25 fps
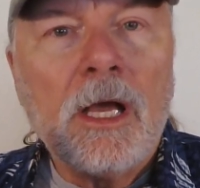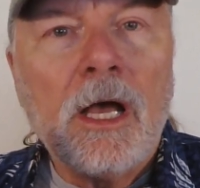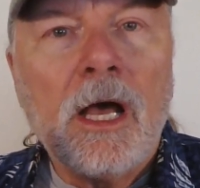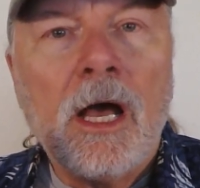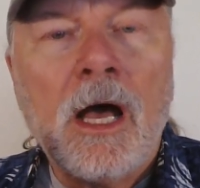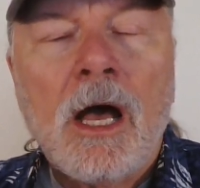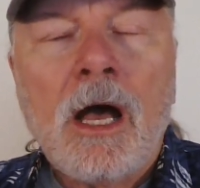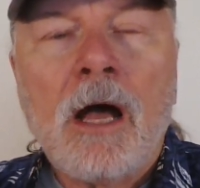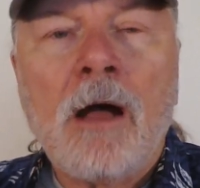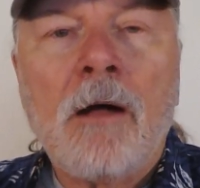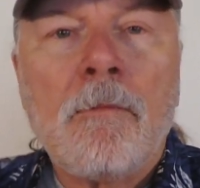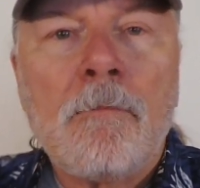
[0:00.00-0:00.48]

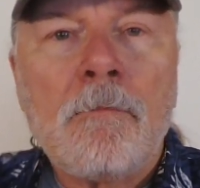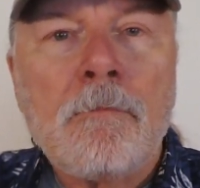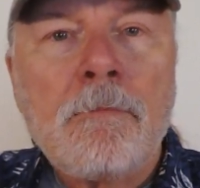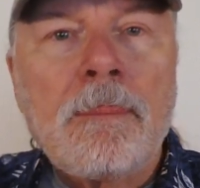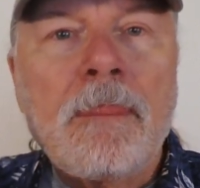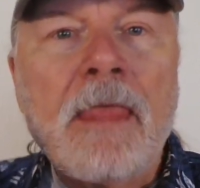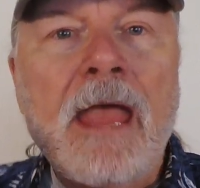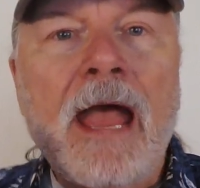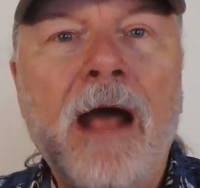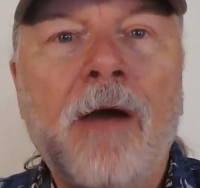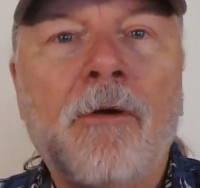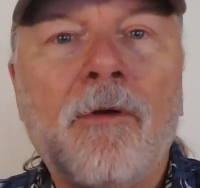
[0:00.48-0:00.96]

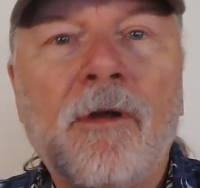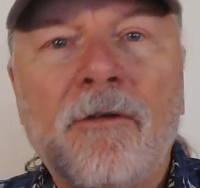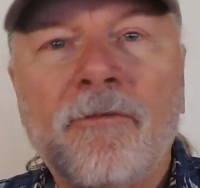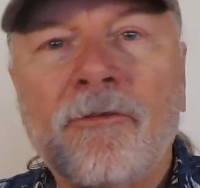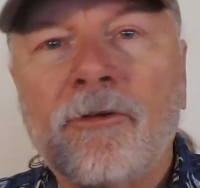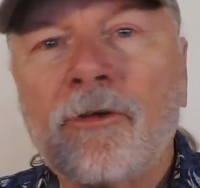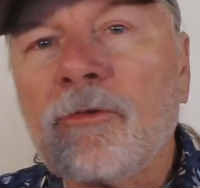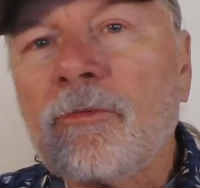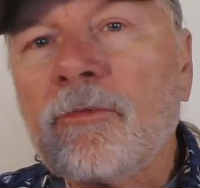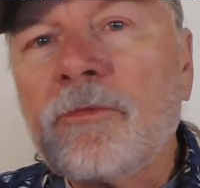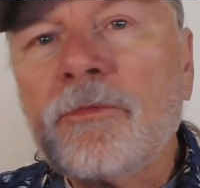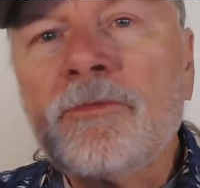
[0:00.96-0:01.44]

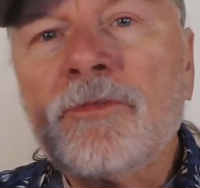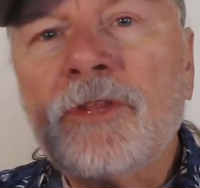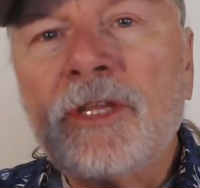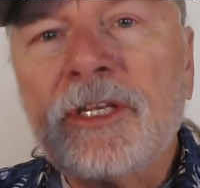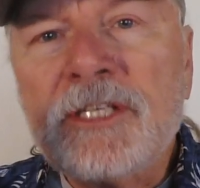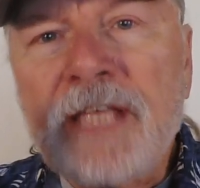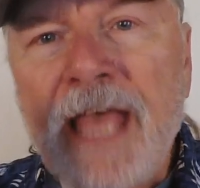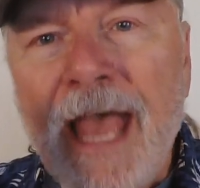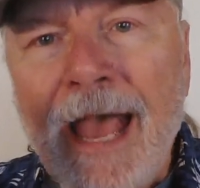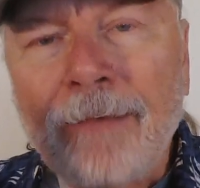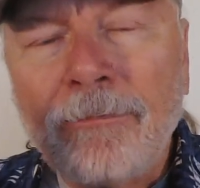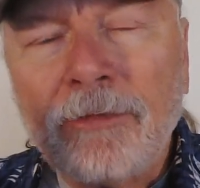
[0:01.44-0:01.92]
However, the
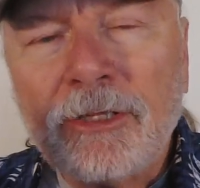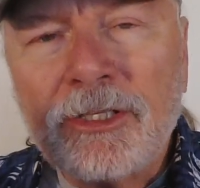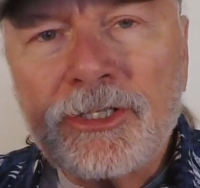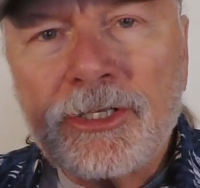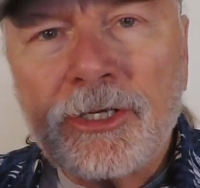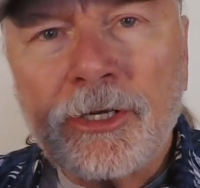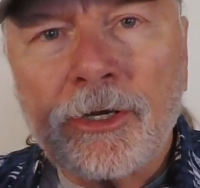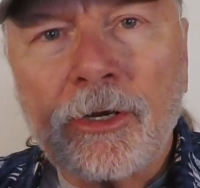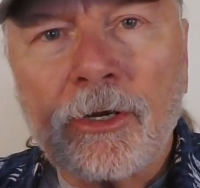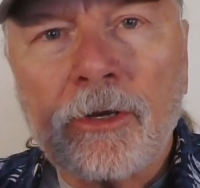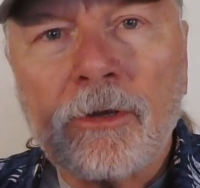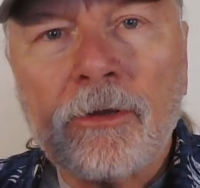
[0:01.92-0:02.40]

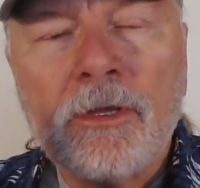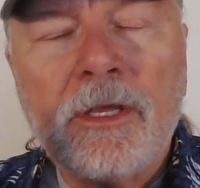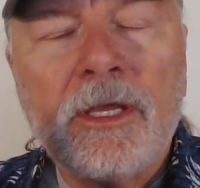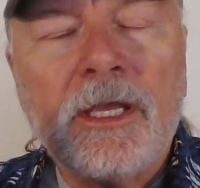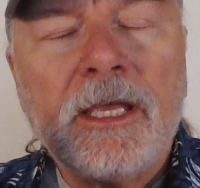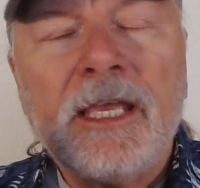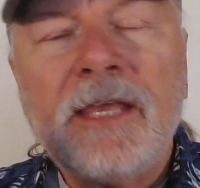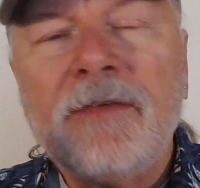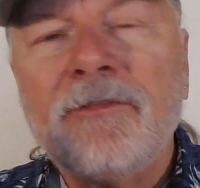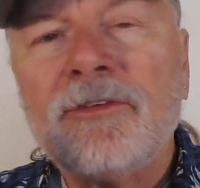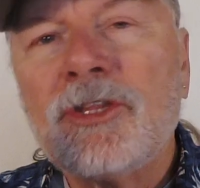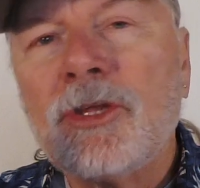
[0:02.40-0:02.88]
tablature,
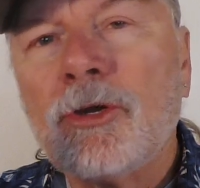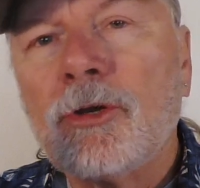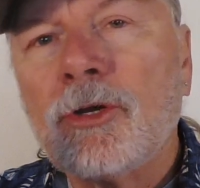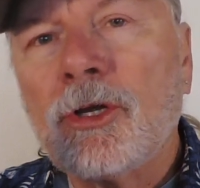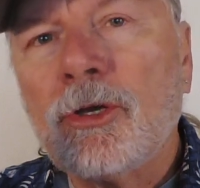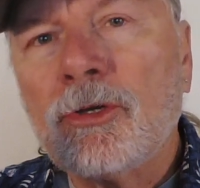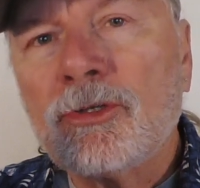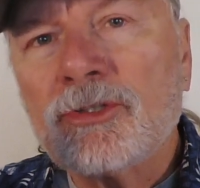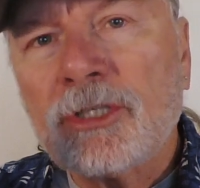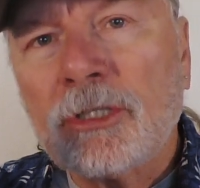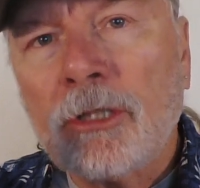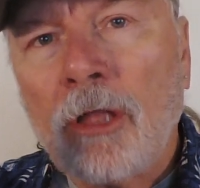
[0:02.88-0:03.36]
even though it
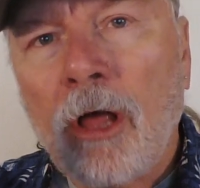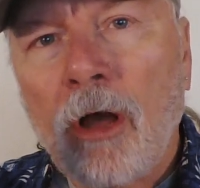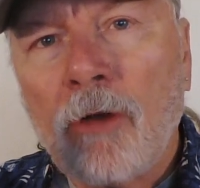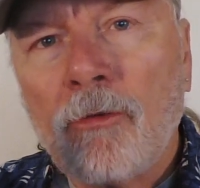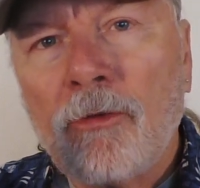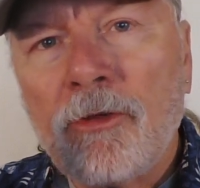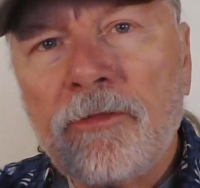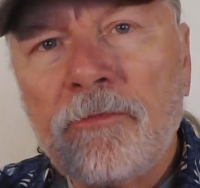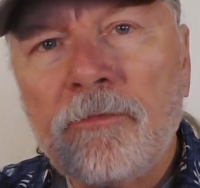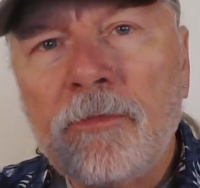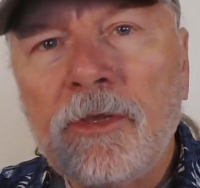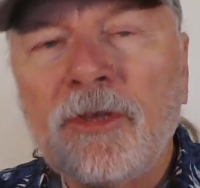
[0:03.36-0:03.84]
goes along
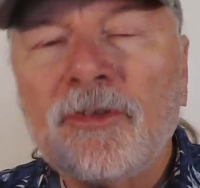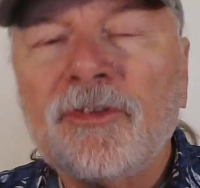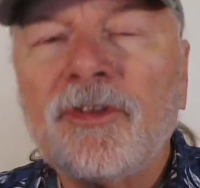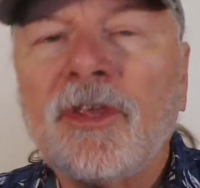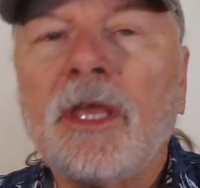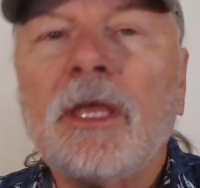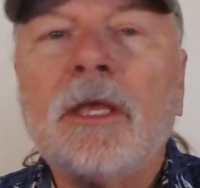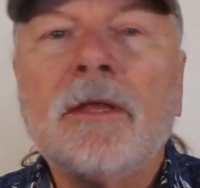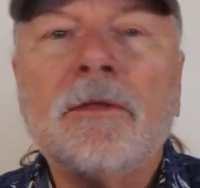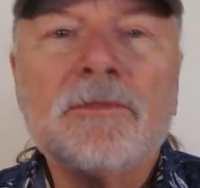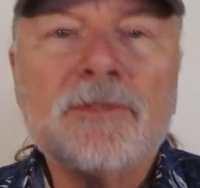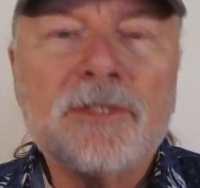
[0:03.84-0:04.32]
with
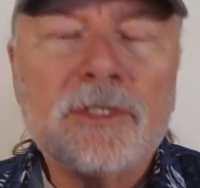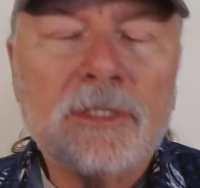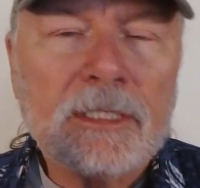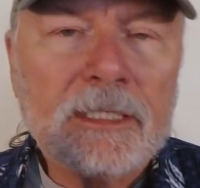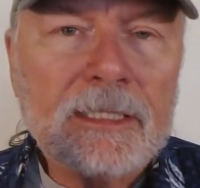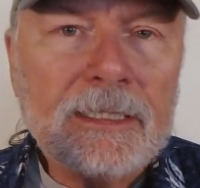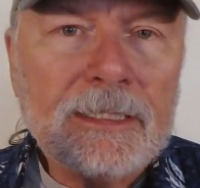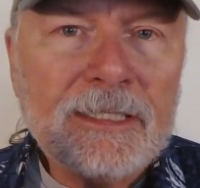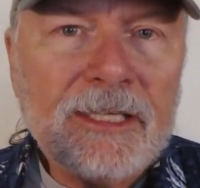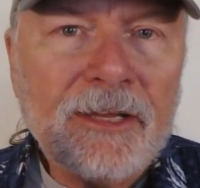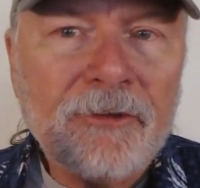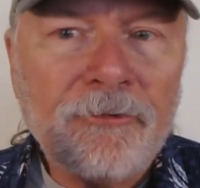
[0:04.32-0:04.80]
music, it's a
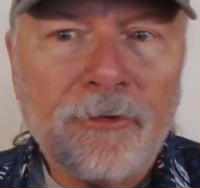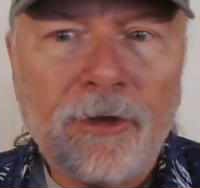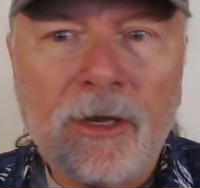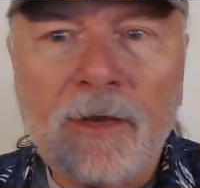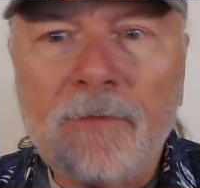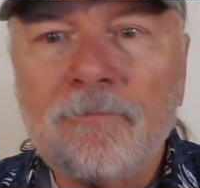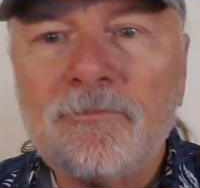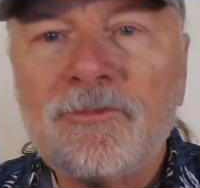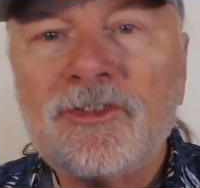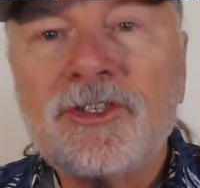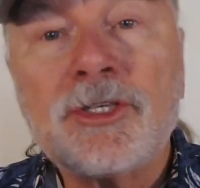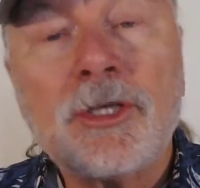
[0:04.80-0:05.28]
little
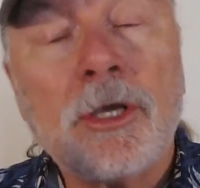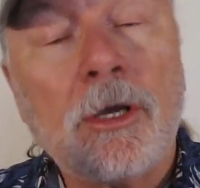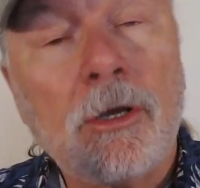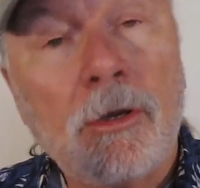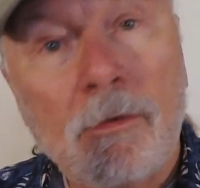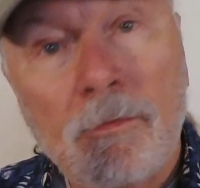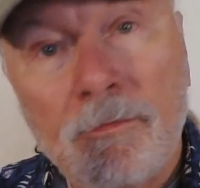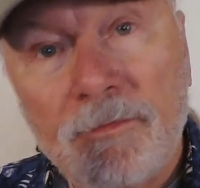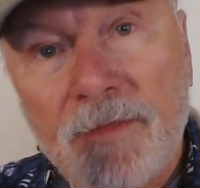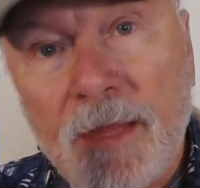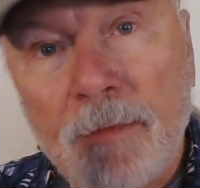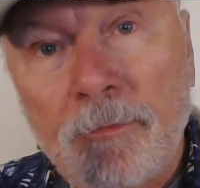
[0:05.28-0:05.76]
different.
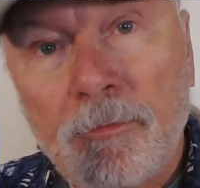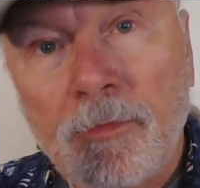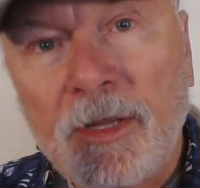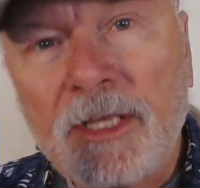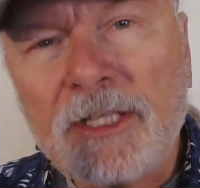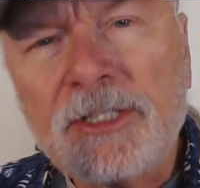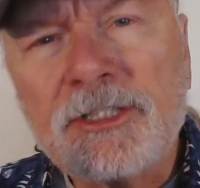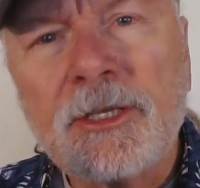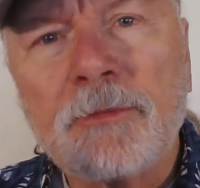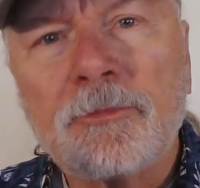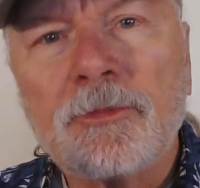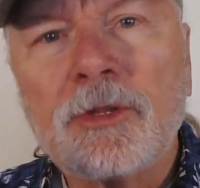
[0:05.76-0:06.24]
So that
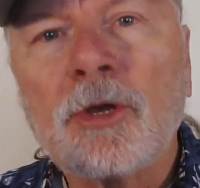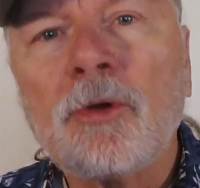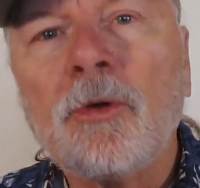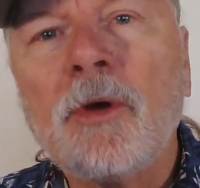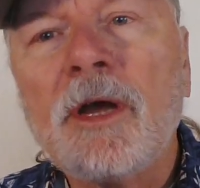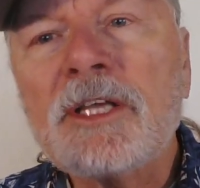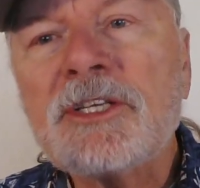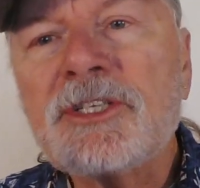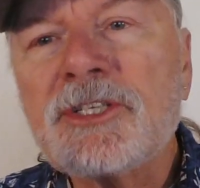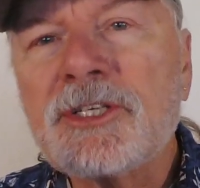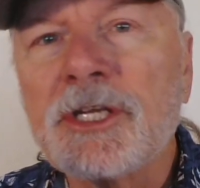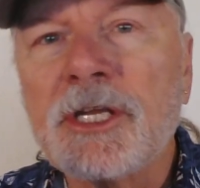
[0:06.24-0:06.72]
brings up the
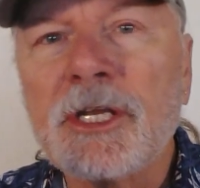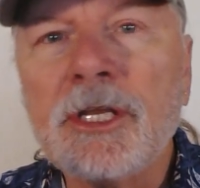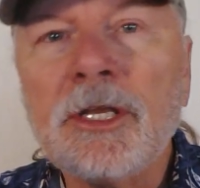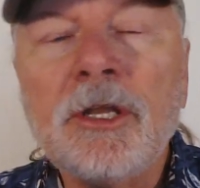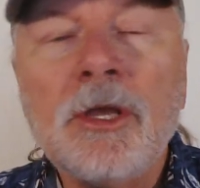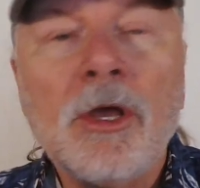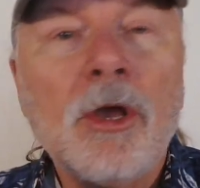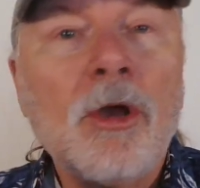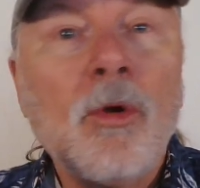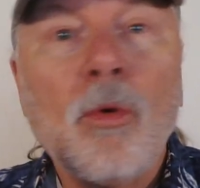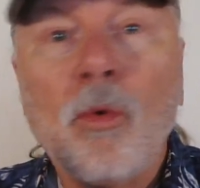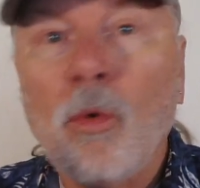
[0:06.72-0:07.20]
question,
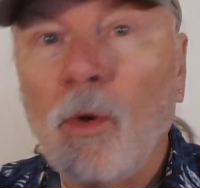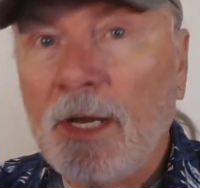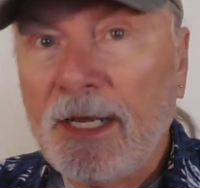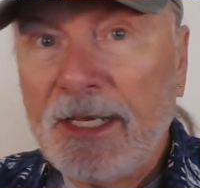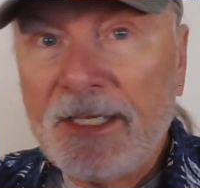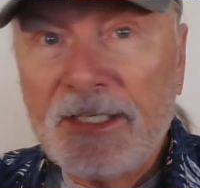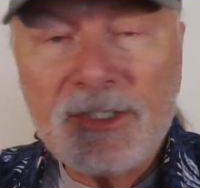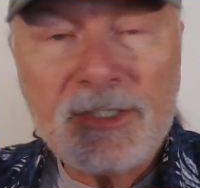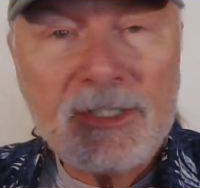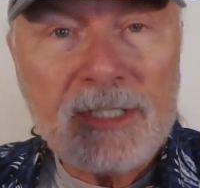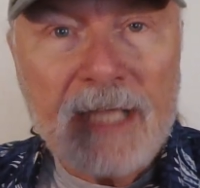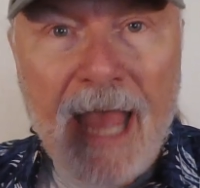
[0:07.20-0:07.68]
what
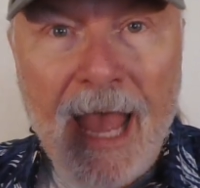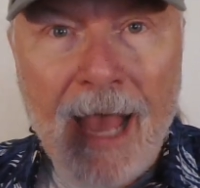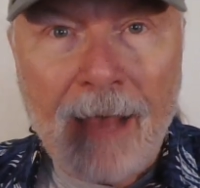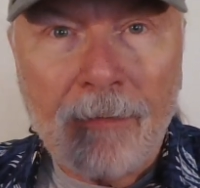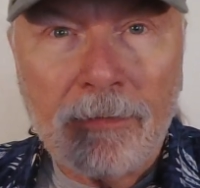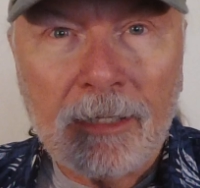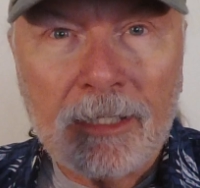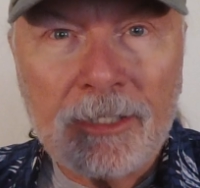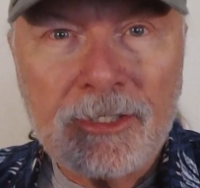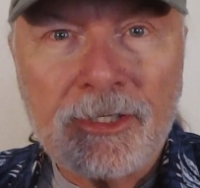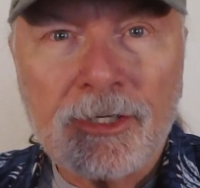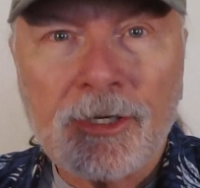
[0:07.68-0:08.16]
is
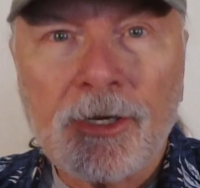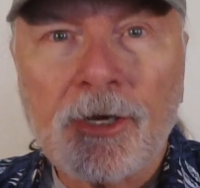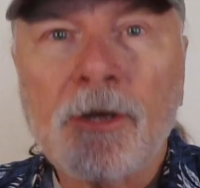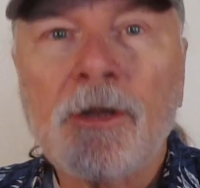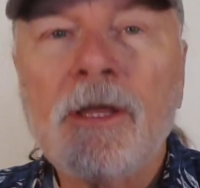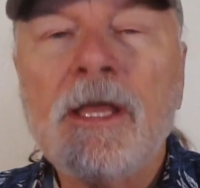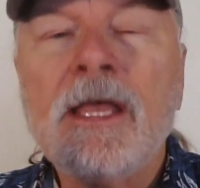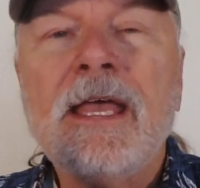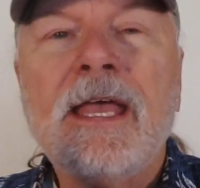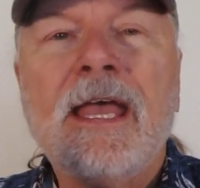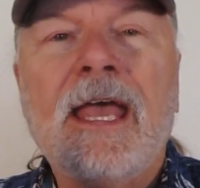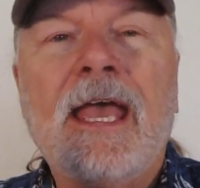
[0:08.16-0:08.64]
tablature?